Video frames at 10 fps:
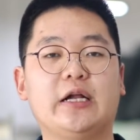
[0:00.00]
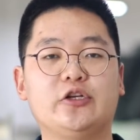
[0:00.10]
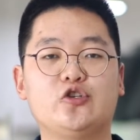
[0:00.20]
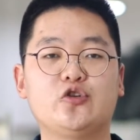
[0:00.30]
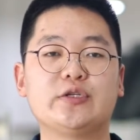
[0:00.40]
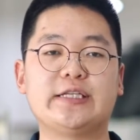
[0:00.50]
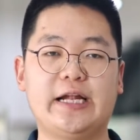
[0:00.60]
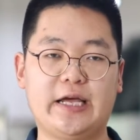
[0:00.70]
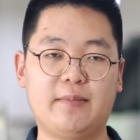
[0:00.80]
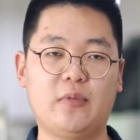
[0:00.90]
and 2
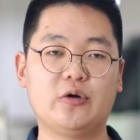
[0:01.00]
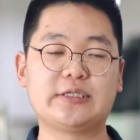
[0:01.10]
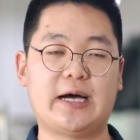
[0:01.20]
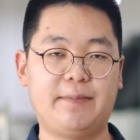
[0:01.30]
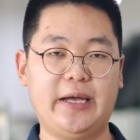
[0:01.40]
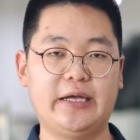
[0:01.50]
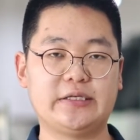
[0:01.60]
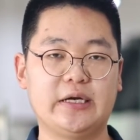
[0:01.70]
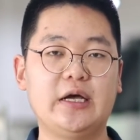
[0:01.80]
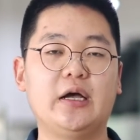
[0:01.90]
silicon molds are made,
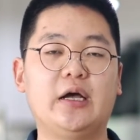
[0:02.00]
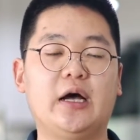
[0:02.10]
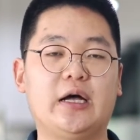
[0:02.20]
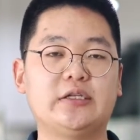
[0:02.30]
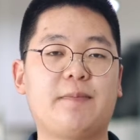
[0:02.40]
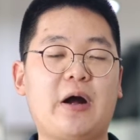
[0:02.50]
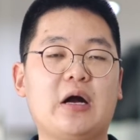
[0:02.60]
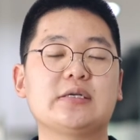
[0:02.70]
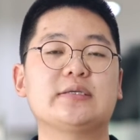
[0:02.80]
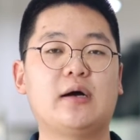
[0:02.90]
and the
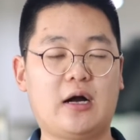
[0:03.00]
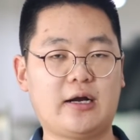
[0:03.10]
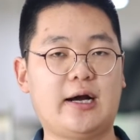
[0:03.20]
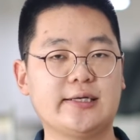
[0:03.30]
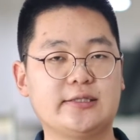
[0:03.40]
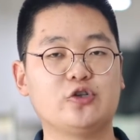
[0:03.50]
parts are cast